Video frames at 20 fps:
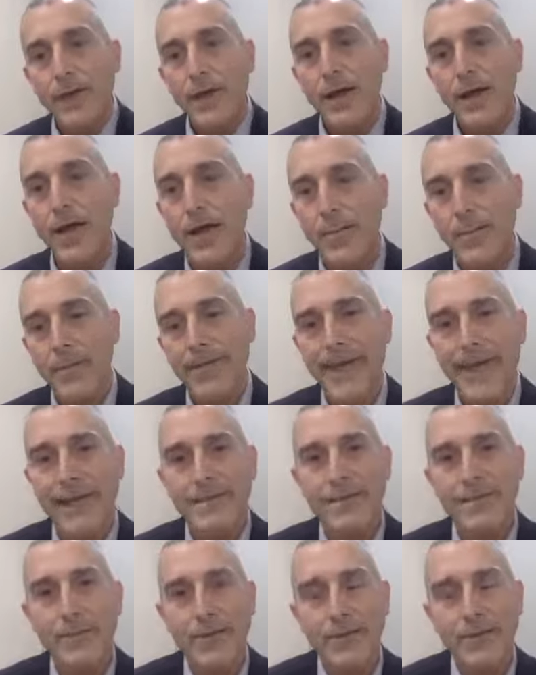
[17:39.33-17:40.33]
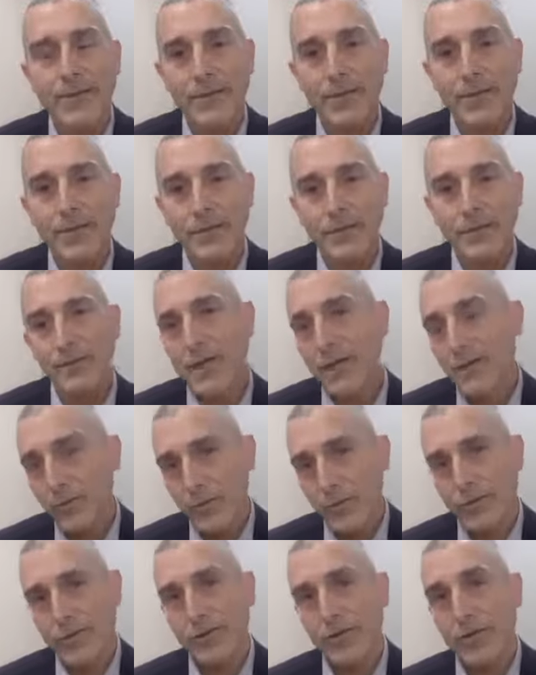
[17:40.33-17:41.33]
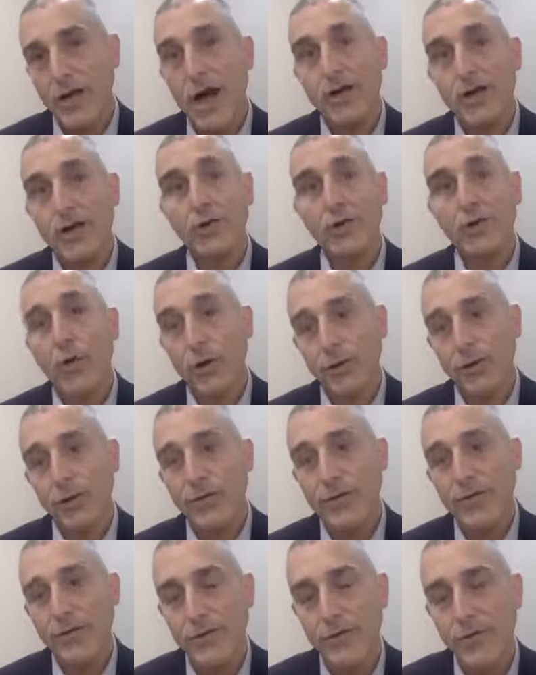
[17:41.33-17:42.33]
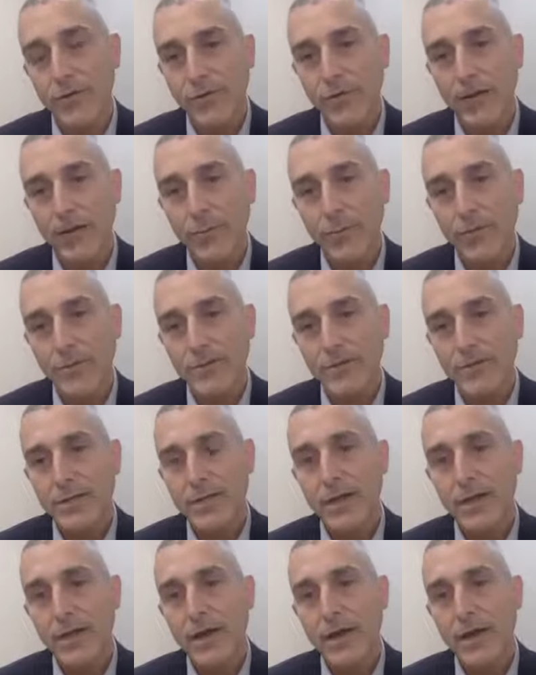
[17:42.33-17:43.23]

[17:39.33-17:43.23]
And that's something that you can discuss with your doctor or your physical therapist.